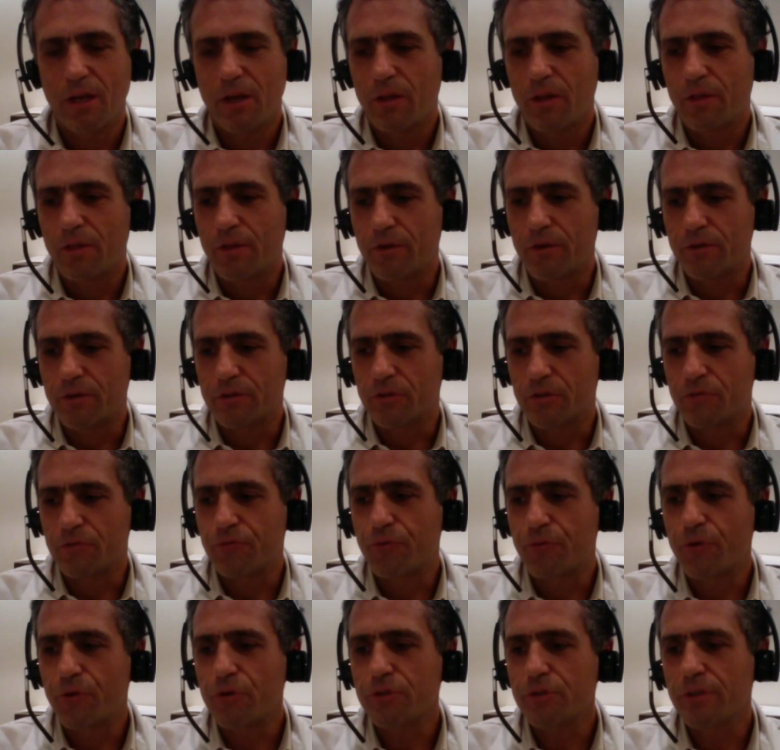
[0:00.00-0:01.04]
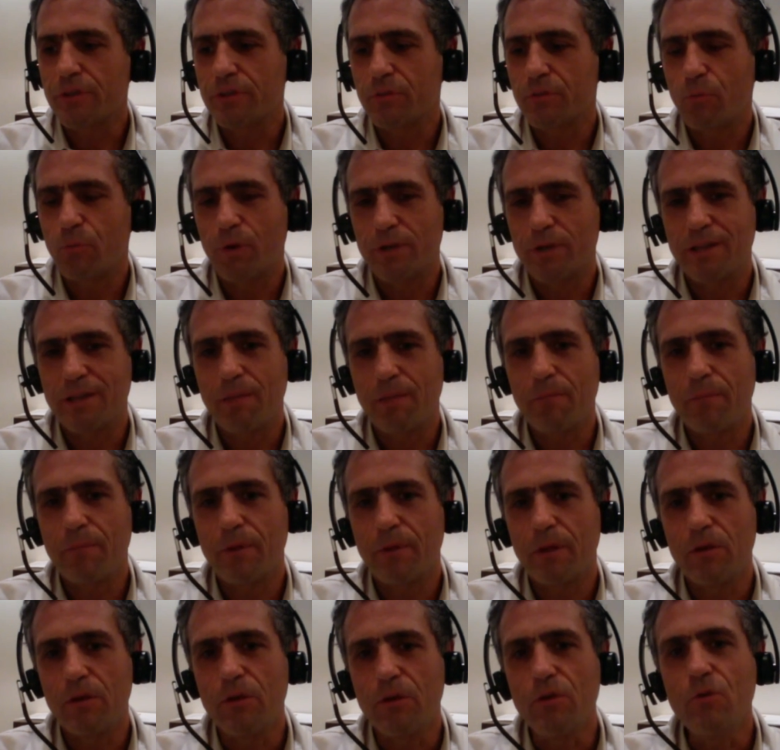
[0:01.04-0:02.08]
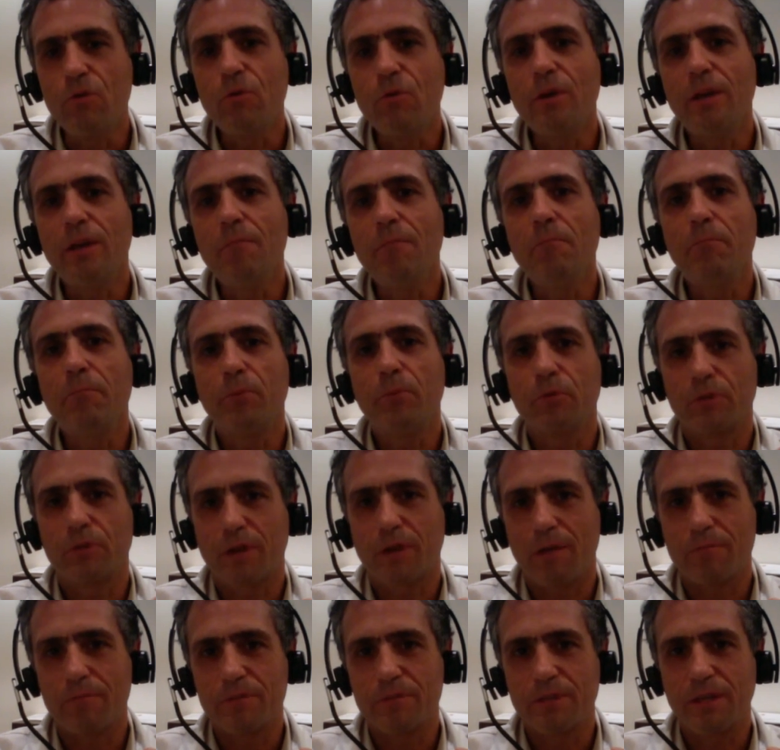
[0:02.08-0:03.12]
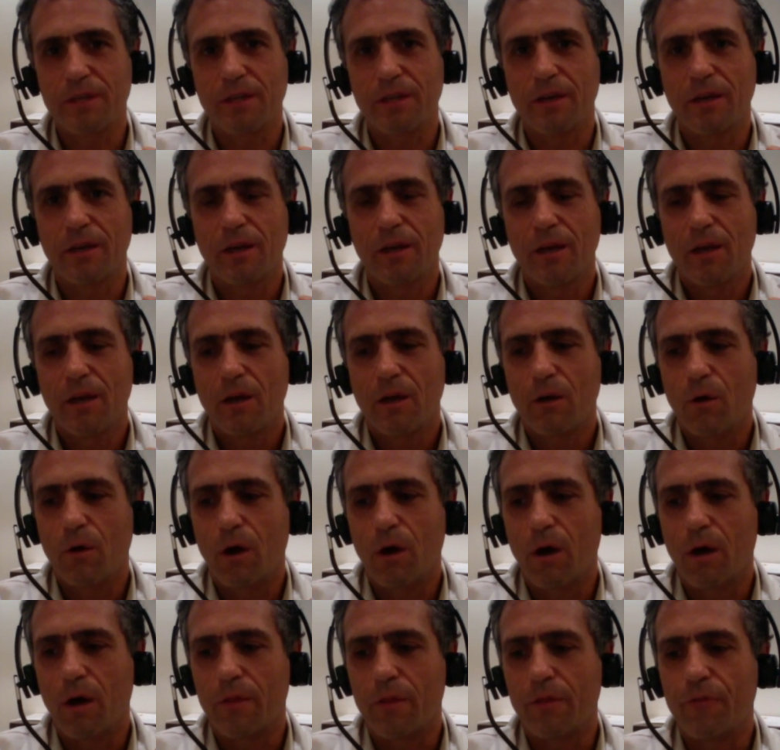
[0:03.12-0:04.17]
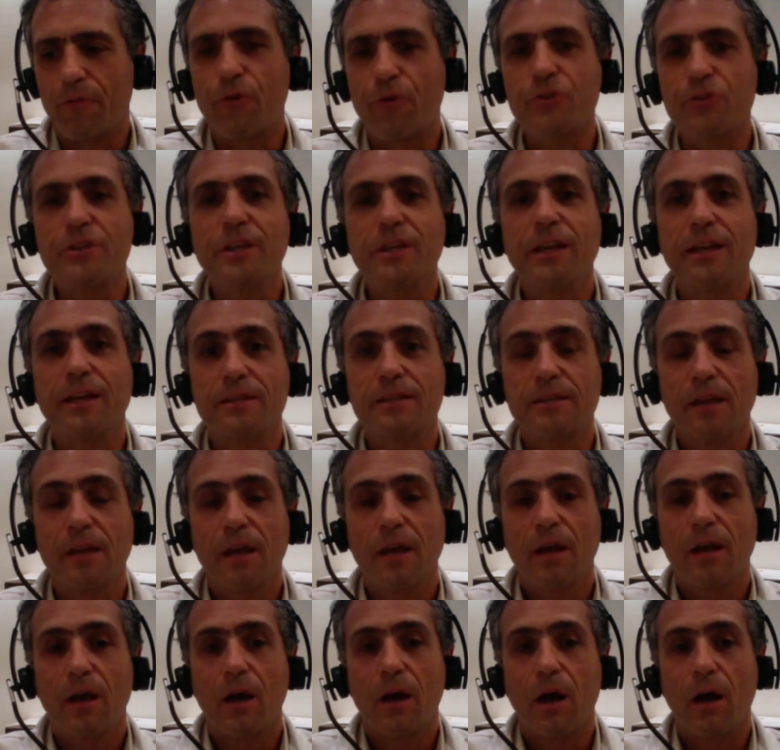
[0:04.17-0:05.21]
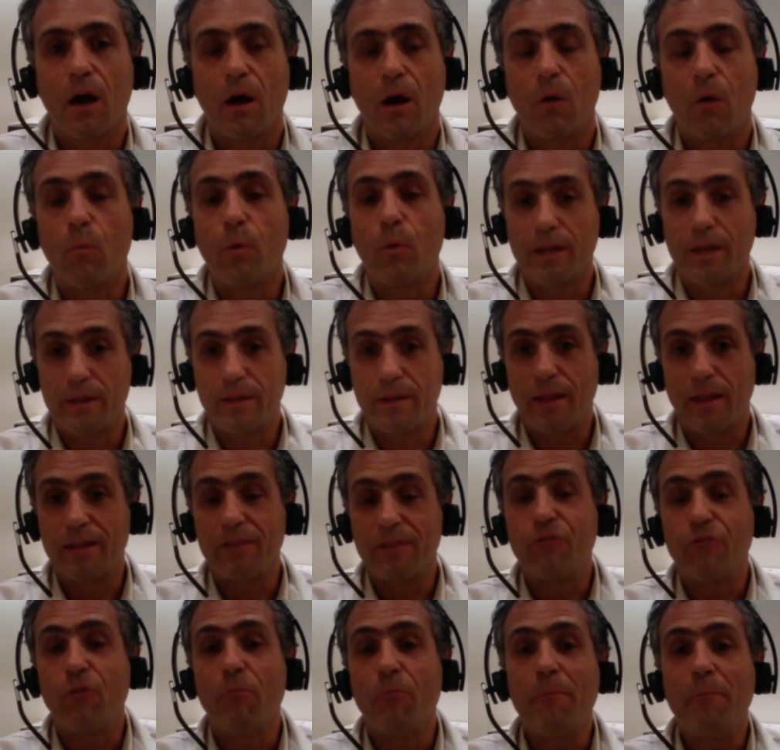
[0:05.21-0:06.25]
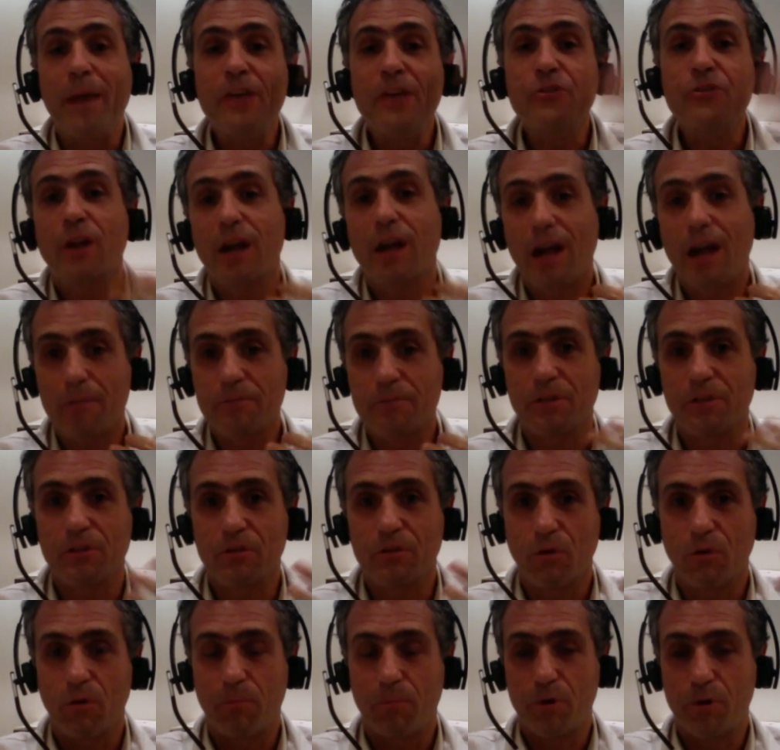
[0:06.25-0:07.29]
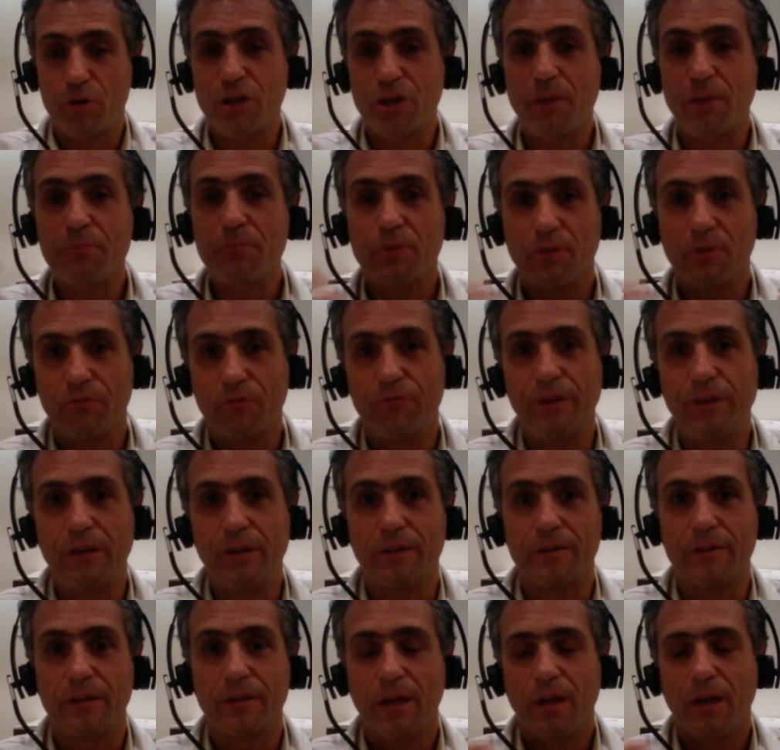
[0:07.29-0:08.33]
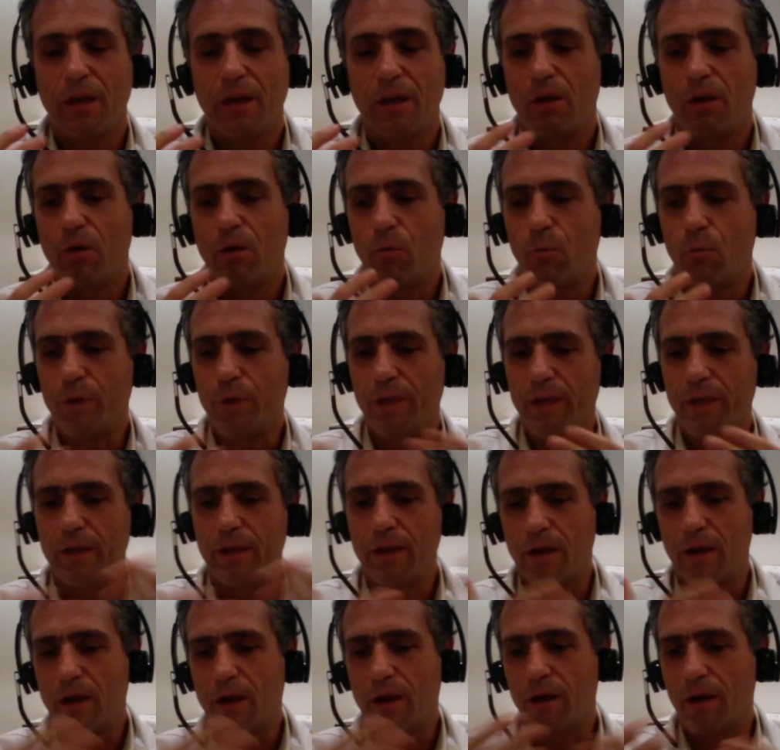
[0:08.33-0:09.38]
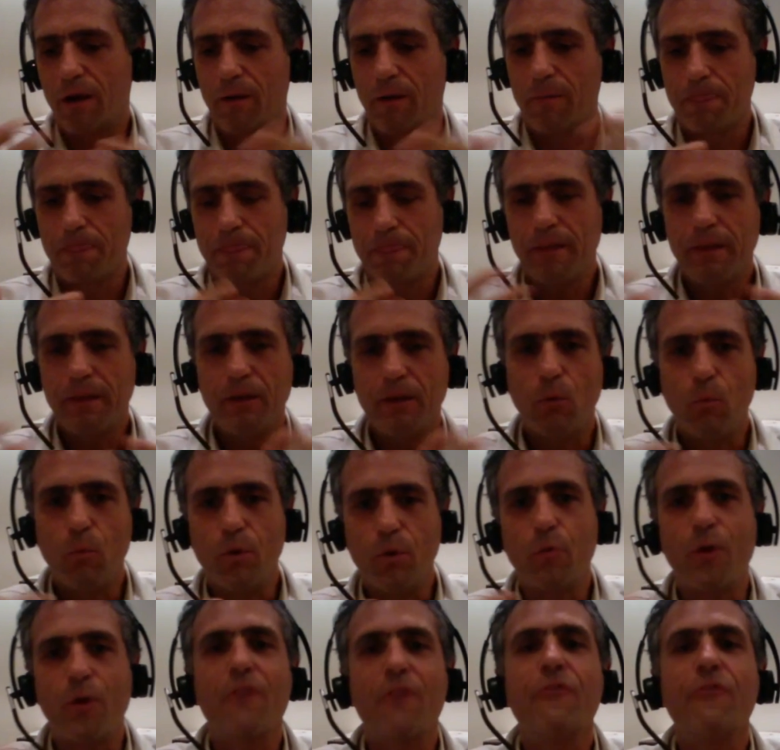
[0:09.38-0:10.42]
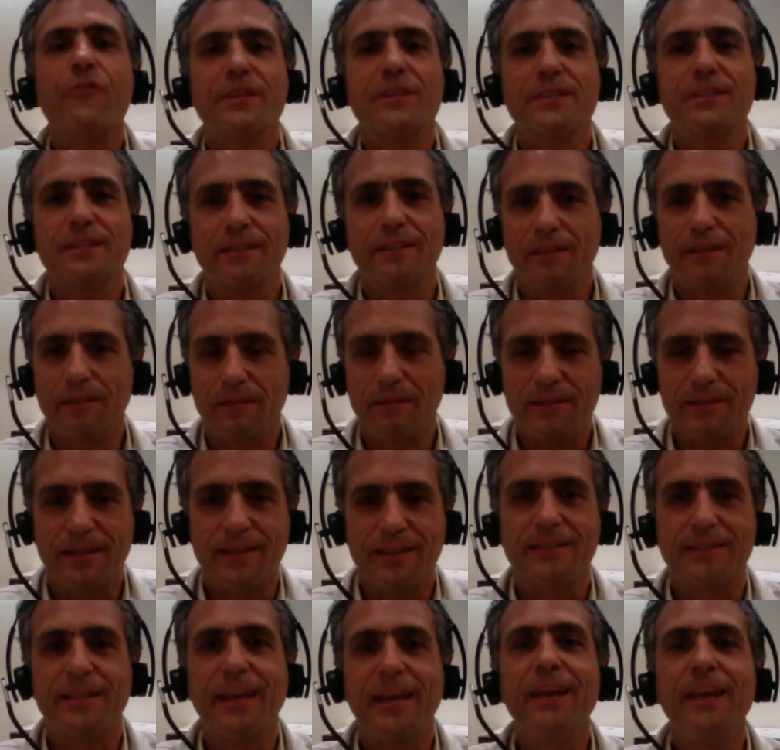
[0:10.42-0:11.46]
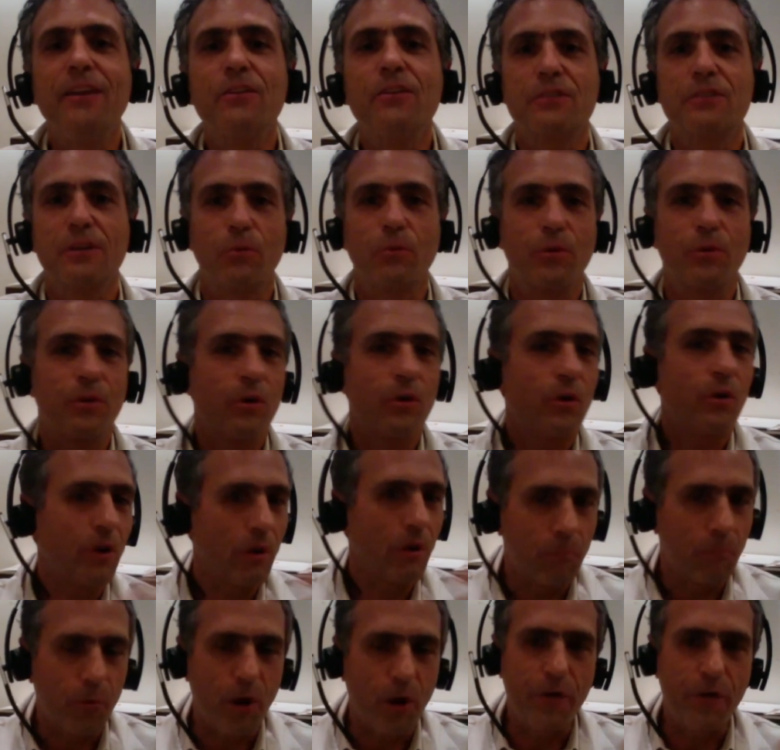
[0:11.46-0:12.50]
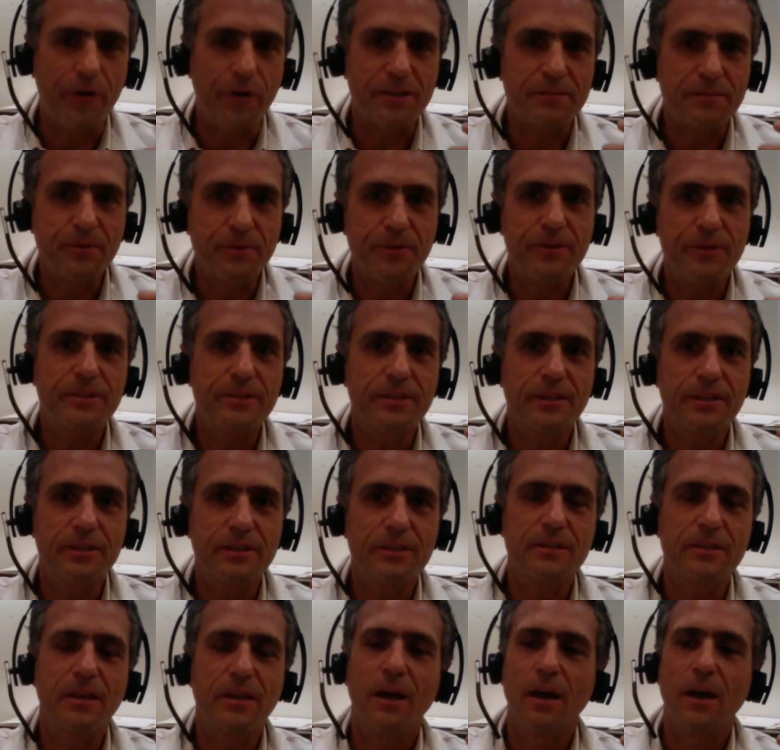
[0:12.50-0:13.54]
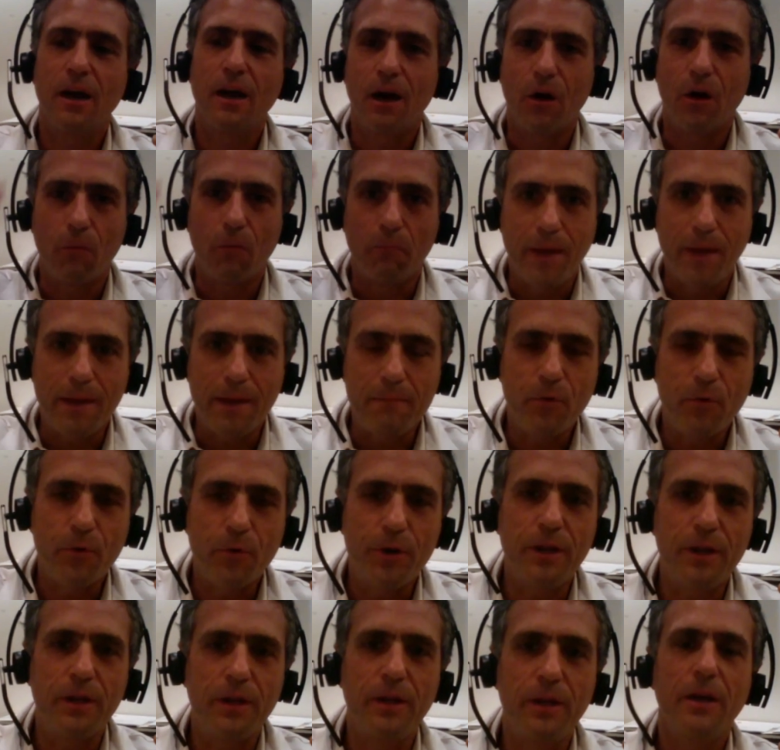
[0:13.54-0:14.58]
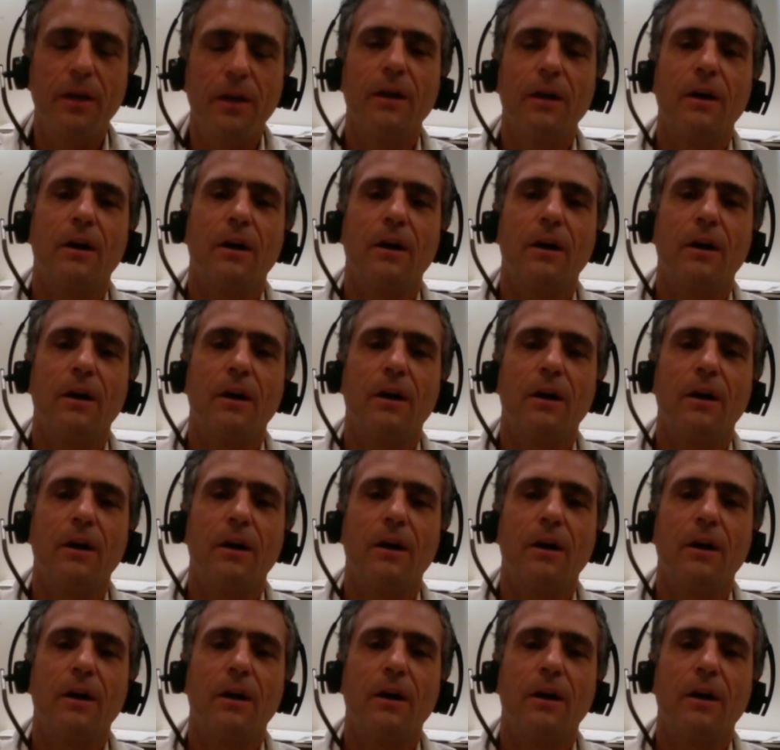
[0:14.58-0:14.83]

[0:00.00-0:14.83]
There's when some new input comes in, the first thing is when that information comes into a perceptual field, we reference it instantaneously with all our prior experiences, our memory.